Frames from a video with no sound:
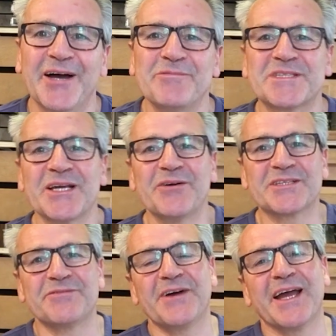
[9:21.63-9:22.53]
So
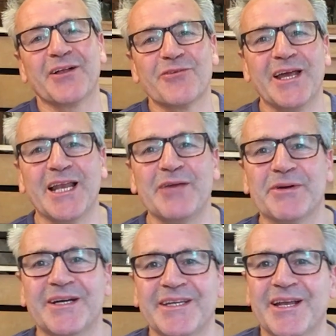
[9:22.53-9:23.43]
it's a fail really,
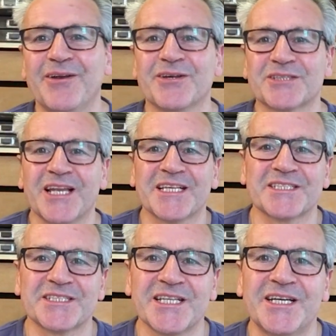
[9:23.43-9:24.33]
but you know, lots of
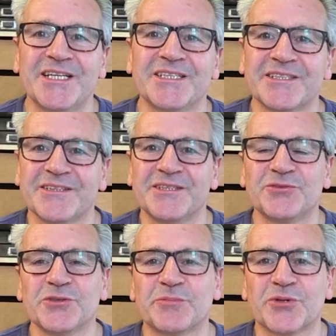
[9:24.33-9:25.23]
lessons learned. I
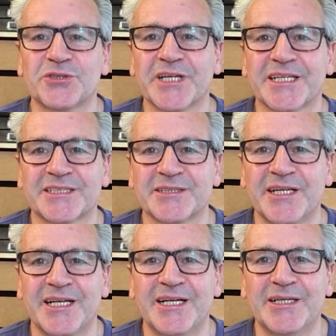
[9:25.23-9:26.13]
enjoyed the project,
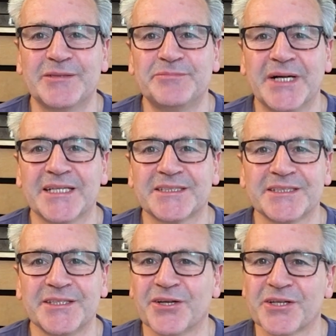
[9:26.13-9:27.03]

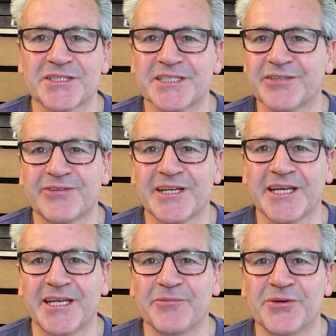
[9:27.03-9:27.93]
but you're not going to see it running
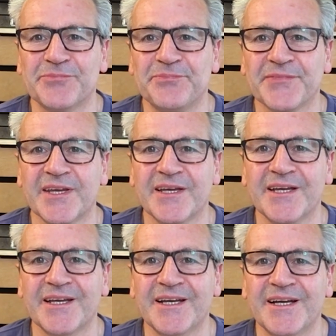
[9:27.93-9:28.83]
anymore.
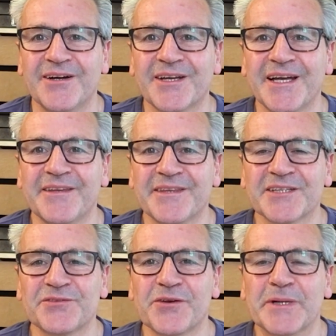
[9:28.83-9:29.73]
Okay,
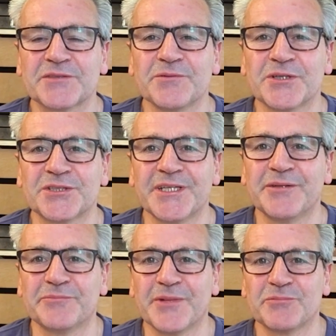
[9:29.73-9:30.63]
thanks very much for
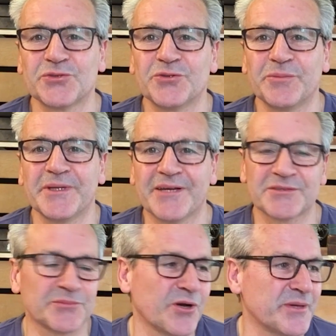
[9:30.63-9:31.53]
watching. I'm sure you'll have
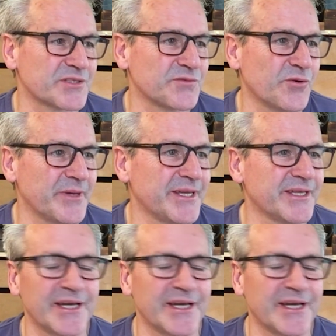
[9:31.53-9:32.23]
some comments for me.